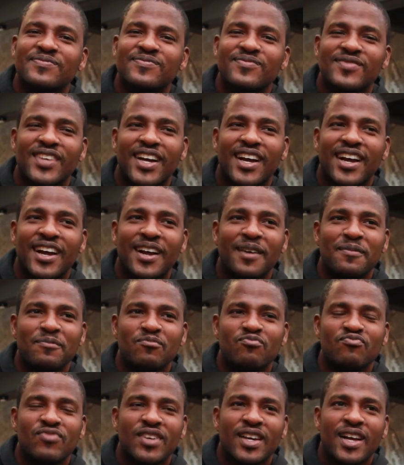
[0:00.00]
Um,
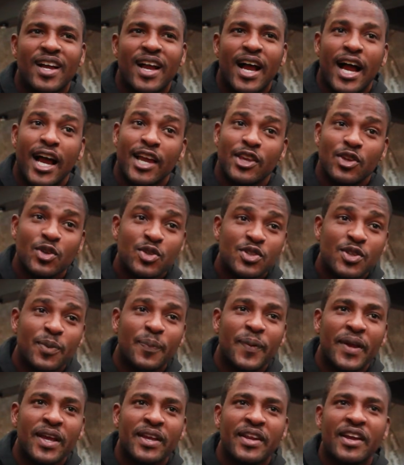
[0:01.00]
I used to
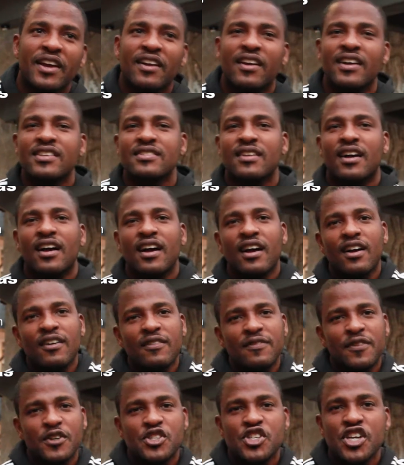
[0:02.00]
play there as a,
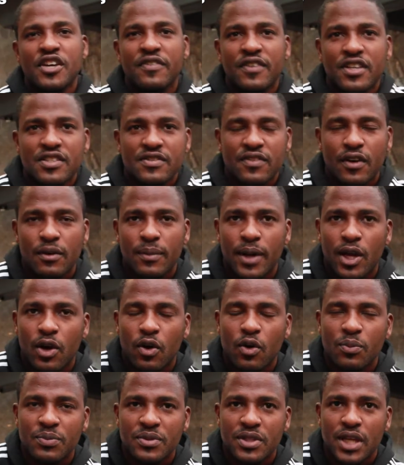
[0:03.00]
for Chivas for my
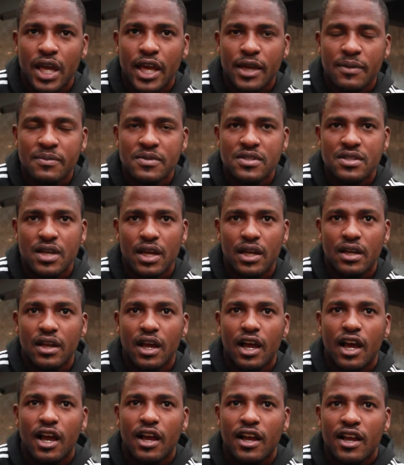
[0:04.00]
home games, and
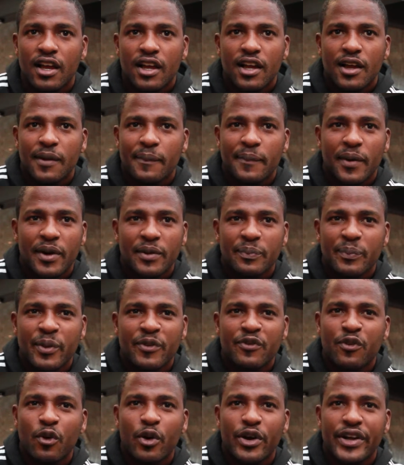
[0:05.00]
uh, but
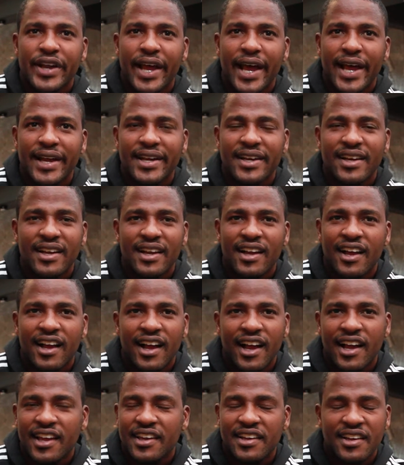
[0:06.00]
before that,
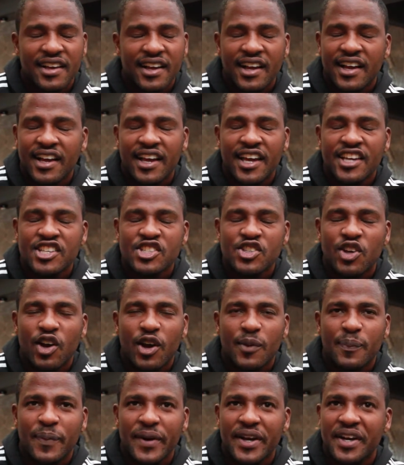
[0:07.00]
I uh, enjoyed
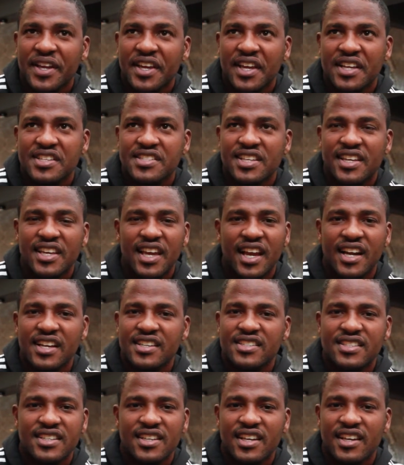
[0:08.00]
playing against the
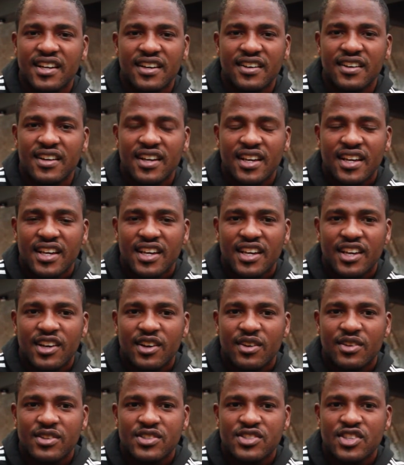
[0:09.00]
Galaxy there. You
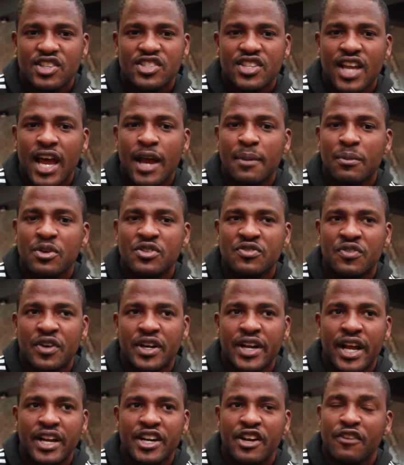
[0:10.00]
know, it's just the atmosphere
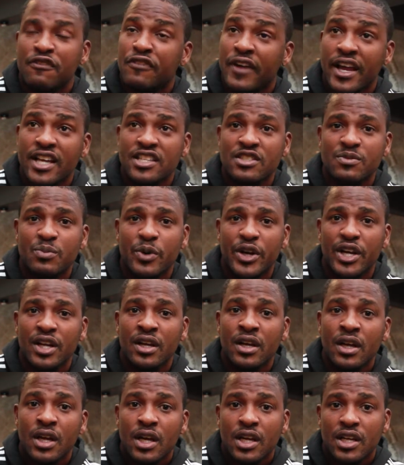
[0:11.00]
that their fans bring,
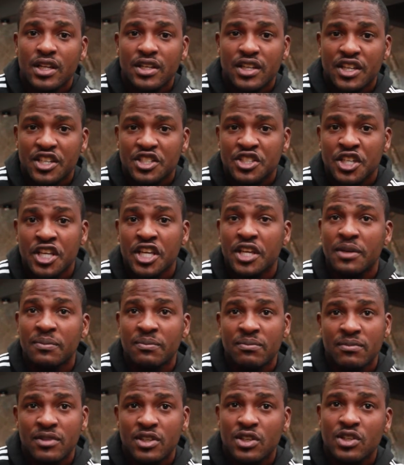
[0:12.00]
their team,
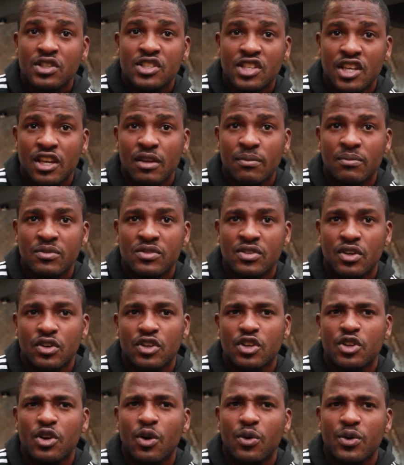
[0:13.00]
good team. So
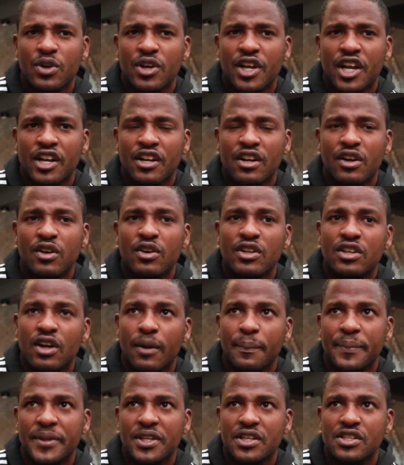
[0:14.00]
you know, you're getting a good
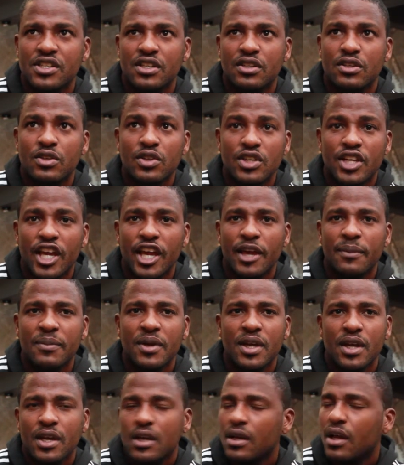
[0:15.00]
competition, good game,
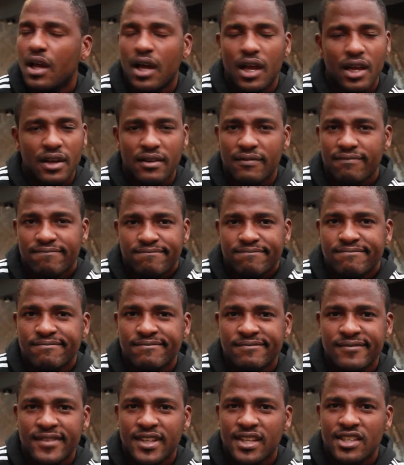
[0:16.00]

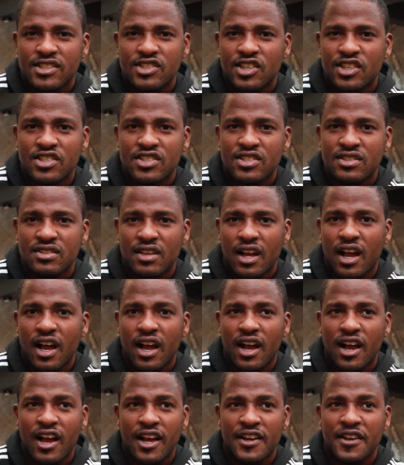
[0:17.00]
and it's just
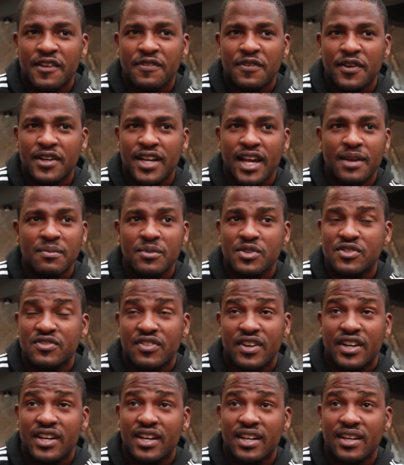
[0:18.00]
uh, a different
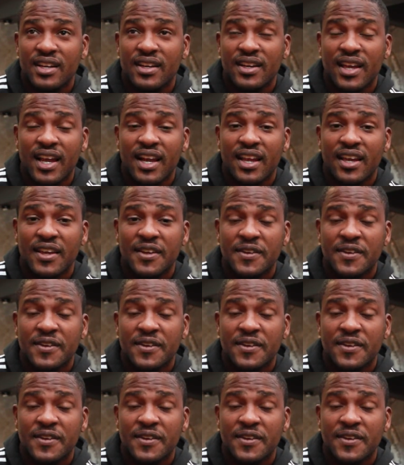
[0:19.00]
atmosphere in LA.